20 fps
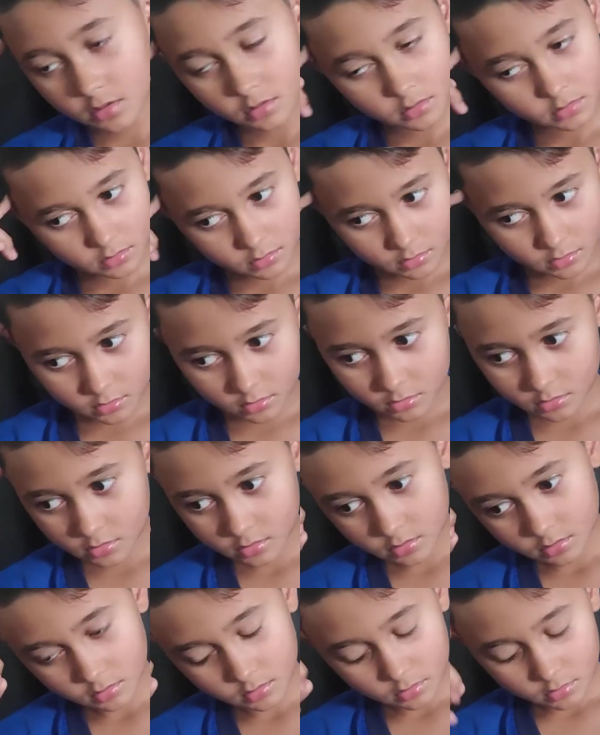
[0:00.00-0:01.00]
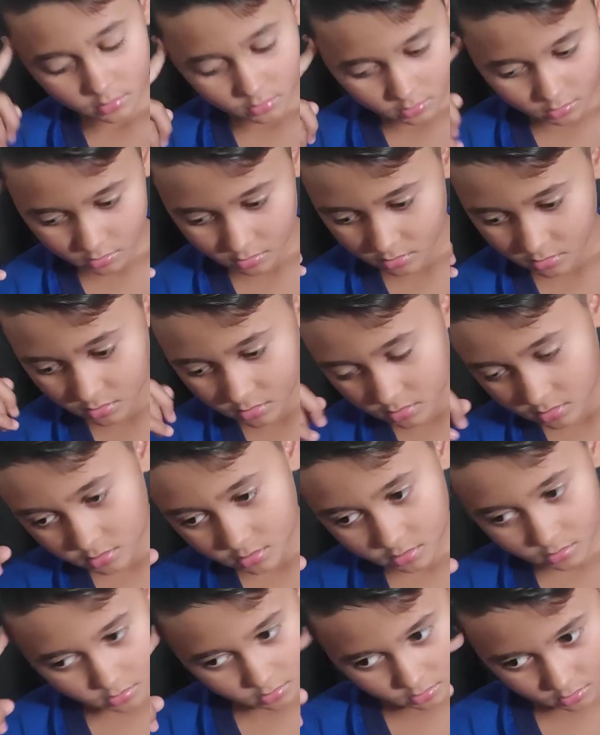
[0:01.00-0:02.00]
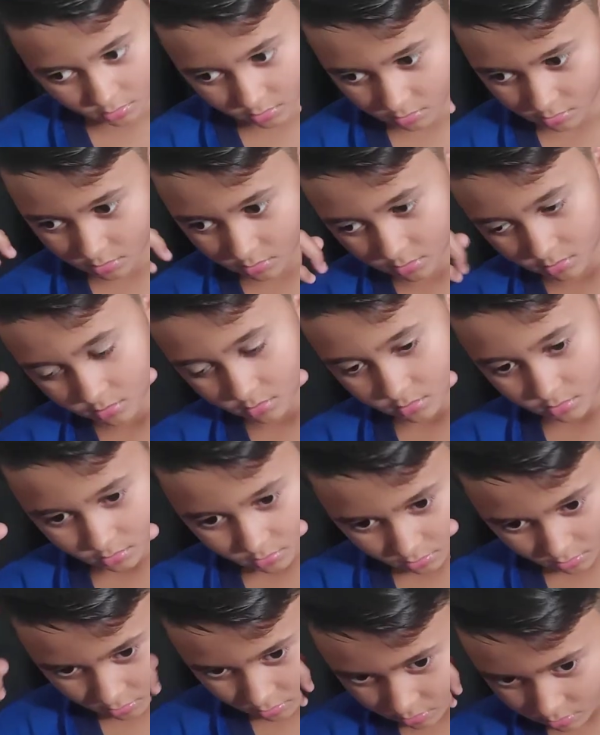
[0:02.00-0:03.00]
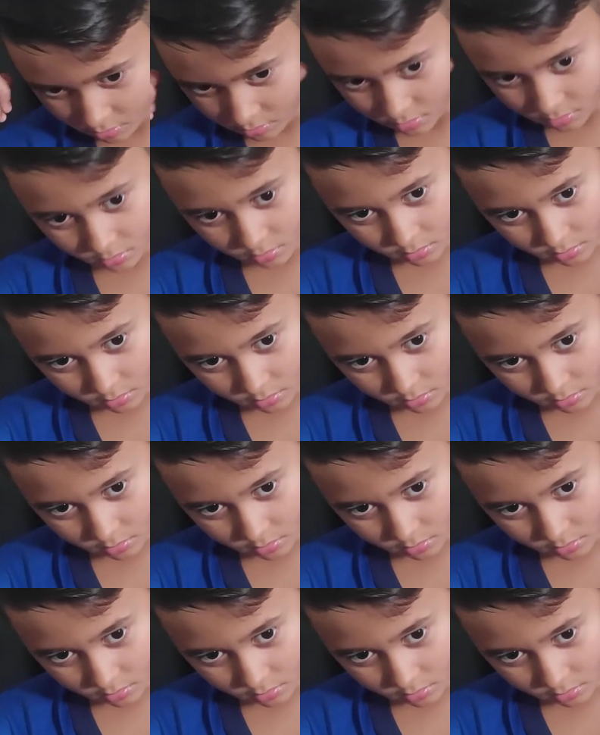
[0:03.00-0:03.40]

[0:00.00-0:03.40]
You need to drag blocks. Do you have for loops?